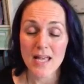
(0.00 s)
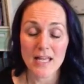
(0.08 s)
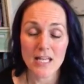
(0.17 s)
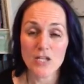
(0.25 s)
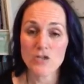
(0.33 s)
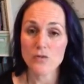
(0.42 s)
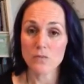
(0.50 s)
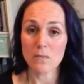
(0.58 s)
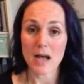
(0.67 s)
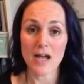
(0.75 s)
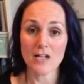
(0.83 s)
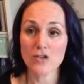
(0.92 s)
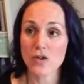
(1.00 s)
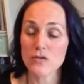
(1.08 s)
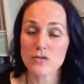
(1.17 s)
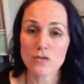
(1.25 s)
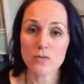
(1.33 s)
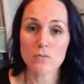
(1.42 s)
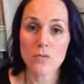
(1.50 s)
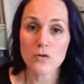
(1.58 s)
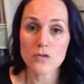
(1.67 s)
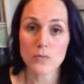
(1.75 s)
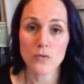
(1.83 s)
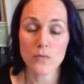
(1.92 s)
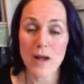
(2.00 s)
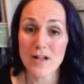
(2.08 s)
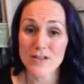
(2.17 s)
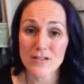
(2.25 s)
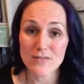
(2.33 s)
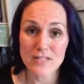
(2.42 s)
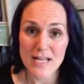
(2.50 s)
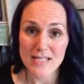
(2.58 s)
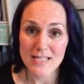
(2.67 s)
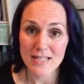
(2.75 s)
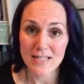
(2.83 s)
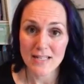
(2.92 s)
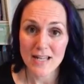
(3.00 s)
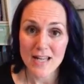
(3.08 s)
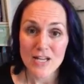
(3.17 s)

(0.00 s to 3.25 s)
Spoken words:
Each batch goes through multiple rounds of testing.